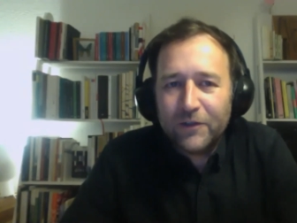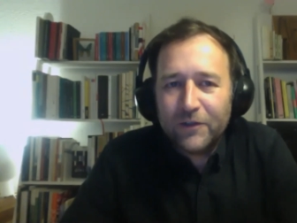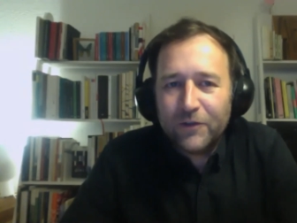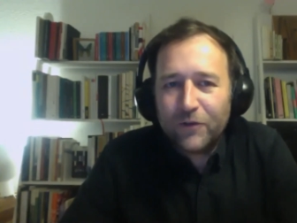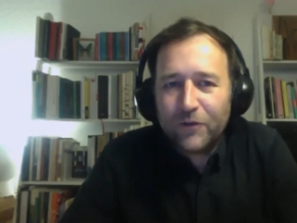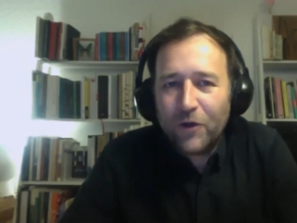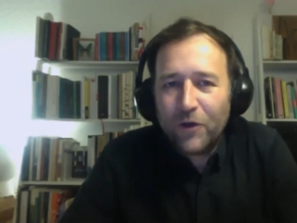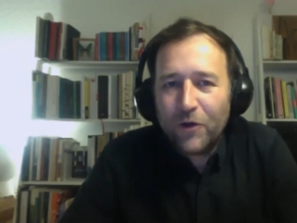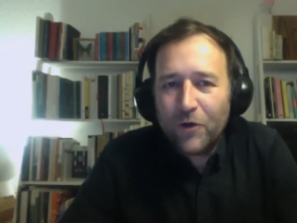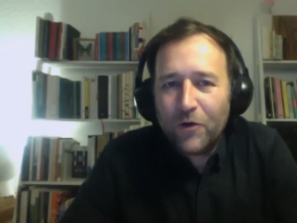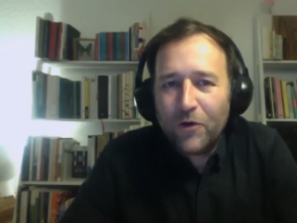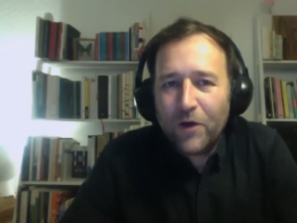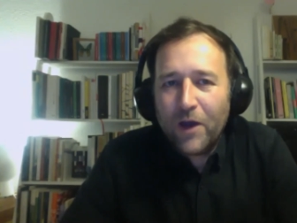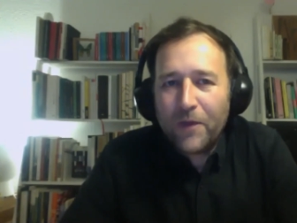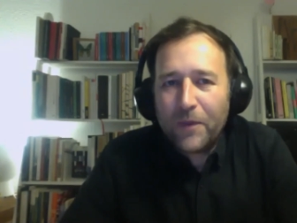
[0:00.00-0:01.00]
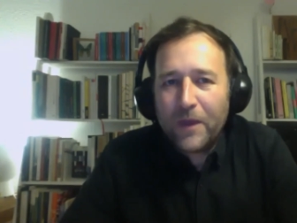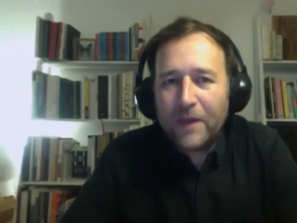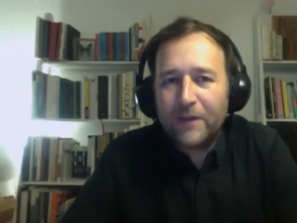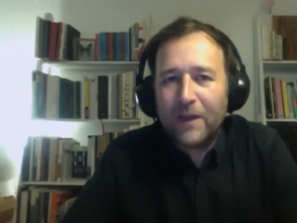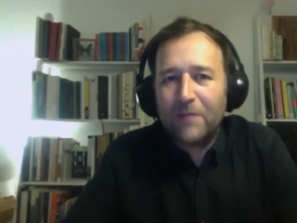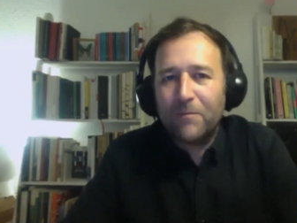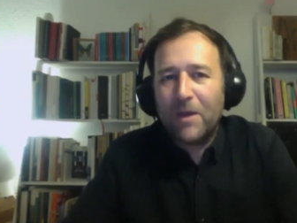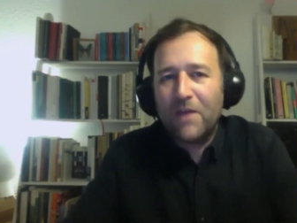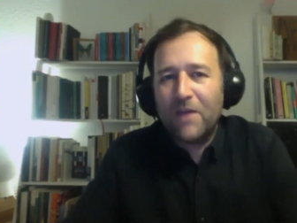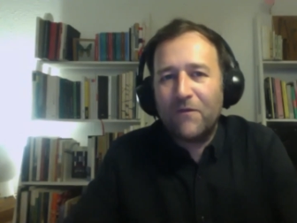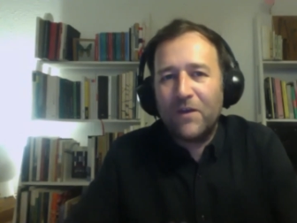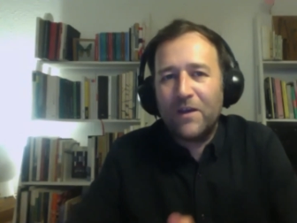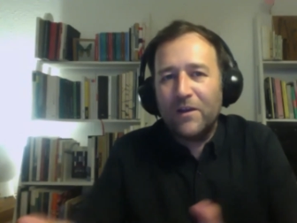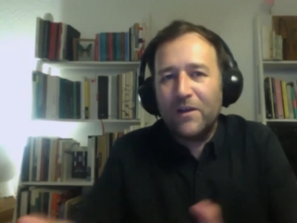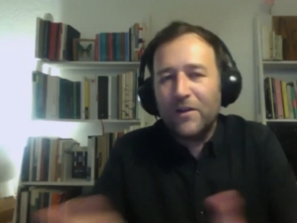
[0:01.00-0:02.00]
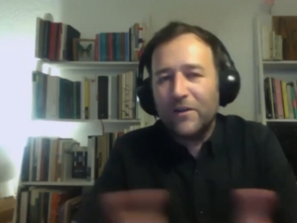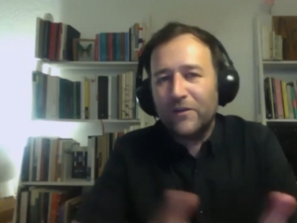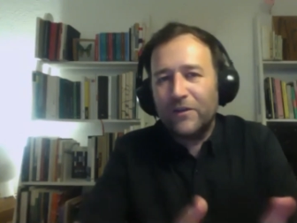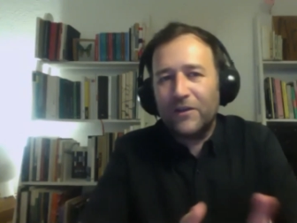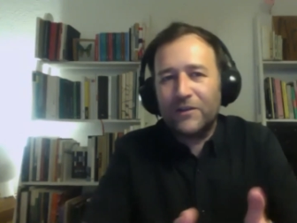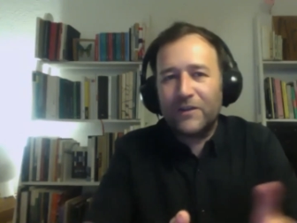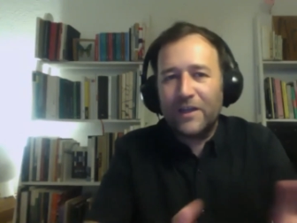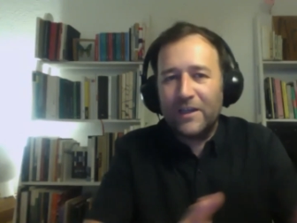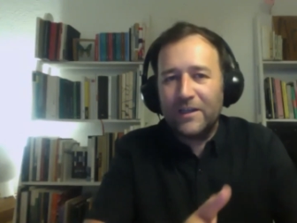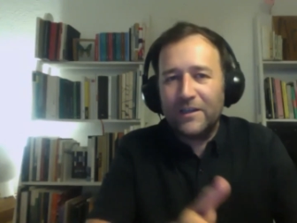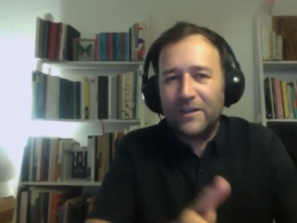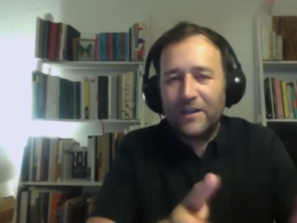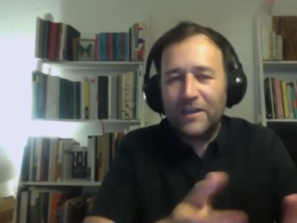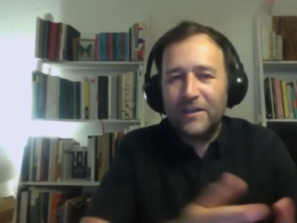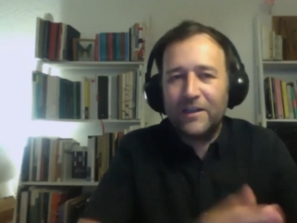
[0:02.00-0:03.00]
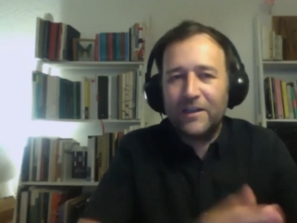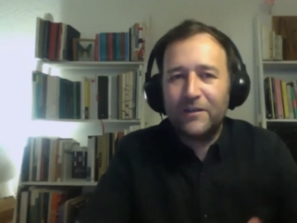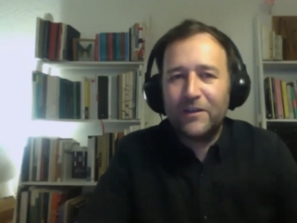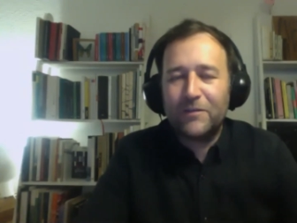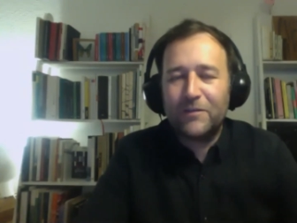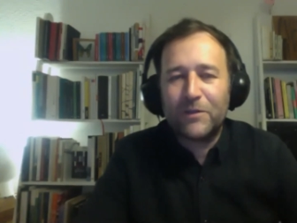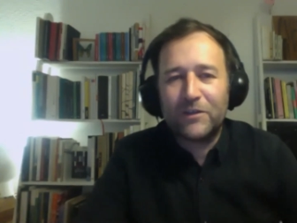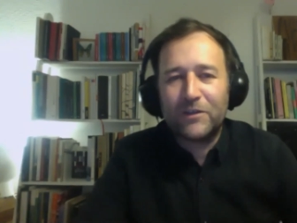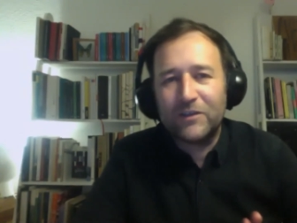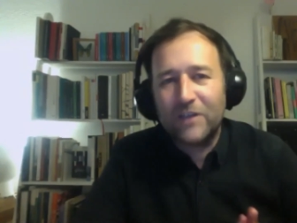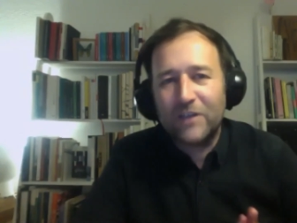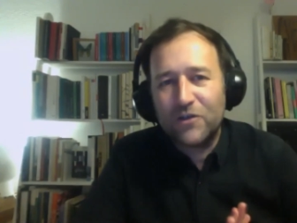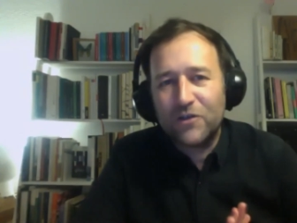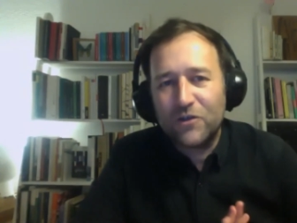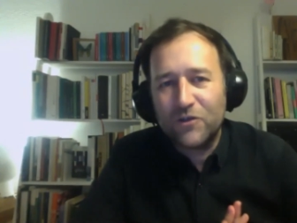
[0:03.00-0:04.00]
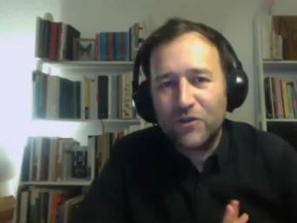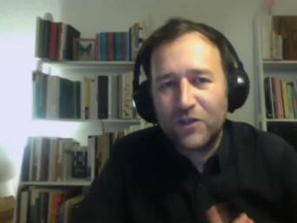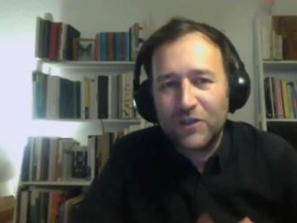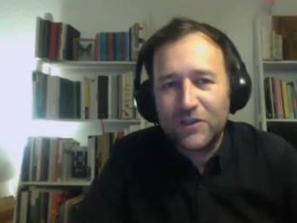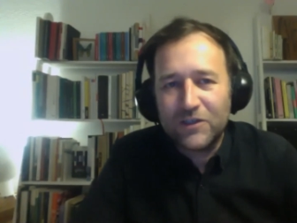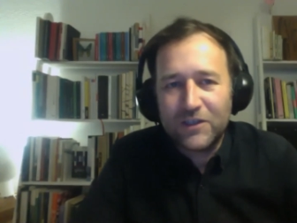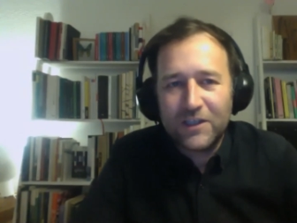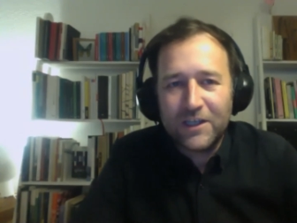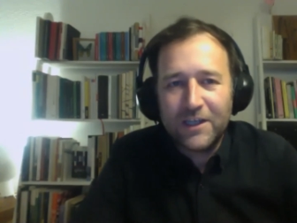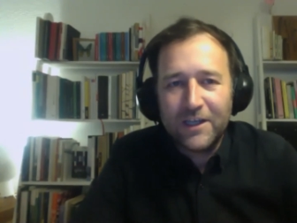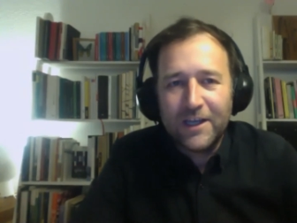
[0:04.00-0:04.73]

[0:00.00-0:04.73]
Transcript: So I think that maybe there's in, in the, this presentation, you can see